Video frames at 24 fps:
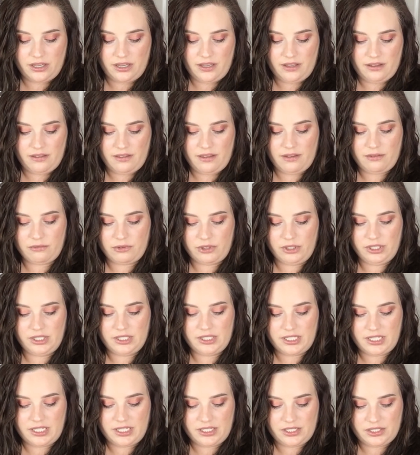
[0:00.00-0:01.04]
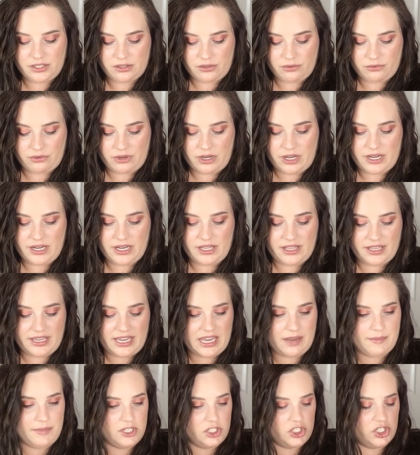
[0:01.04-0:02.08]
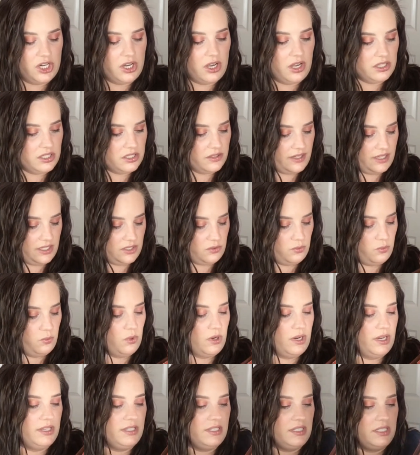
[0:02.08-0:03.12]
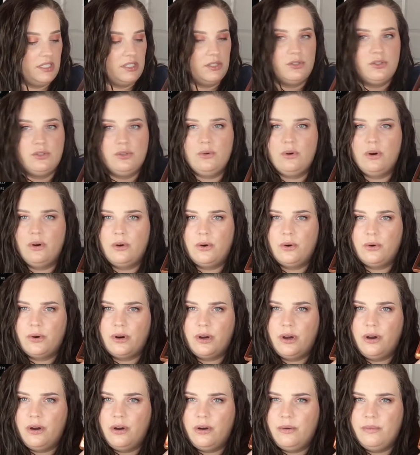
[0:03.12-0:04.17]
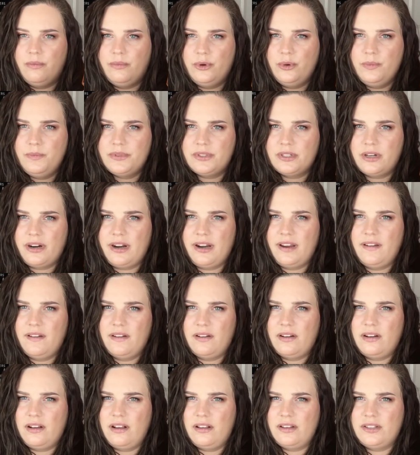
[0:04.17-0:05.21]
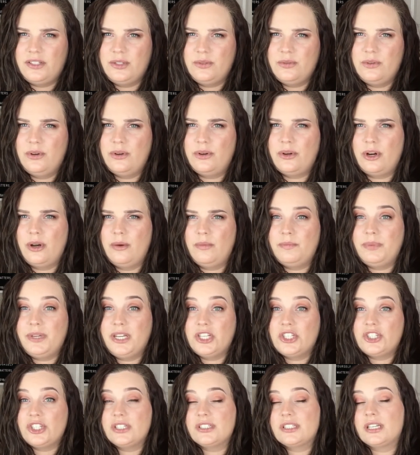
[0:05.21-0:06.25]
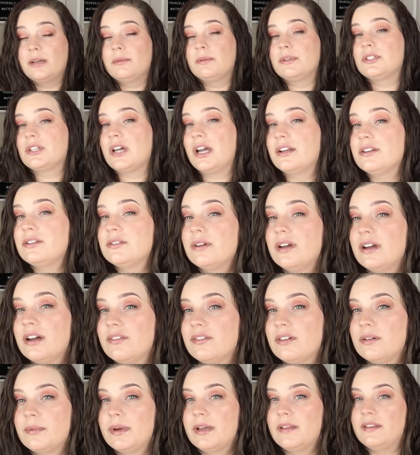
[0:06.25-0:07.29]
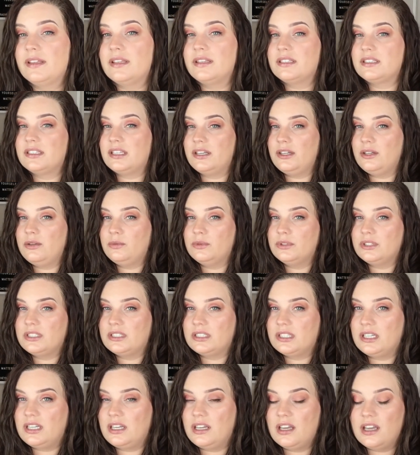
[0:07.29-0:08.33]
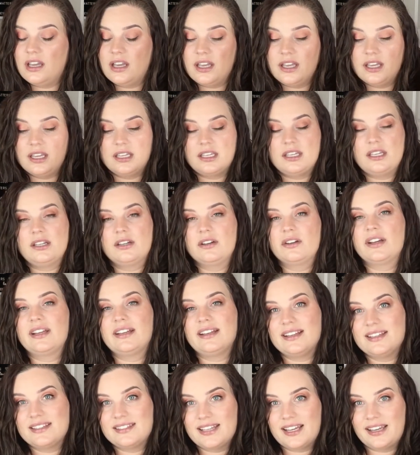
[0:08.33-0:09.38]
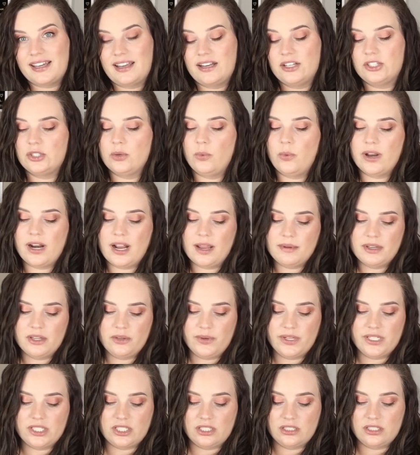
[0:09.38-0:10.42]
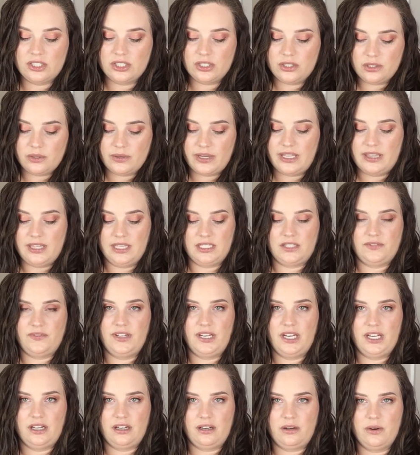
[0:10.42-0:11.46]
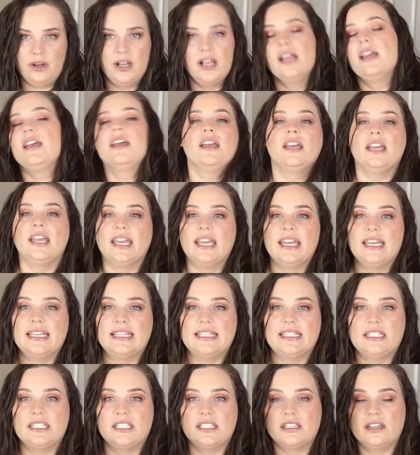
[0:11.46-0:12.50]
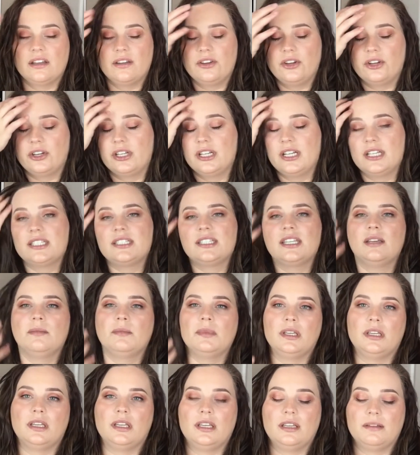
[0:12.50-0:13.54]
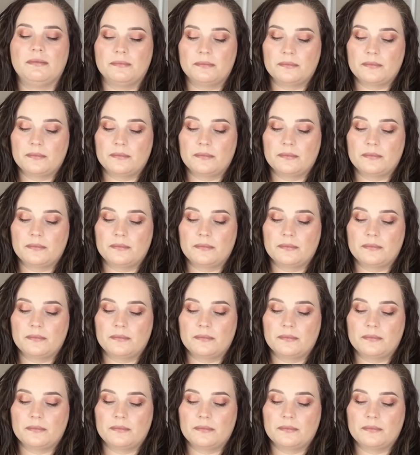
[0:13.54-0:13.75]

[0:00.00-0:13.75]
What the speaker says: it really does run the gamut. She also has one duochrome peachy shade, which I do have on my lids that you will see here in a second. So what I'm going to do in this video is you're going to see me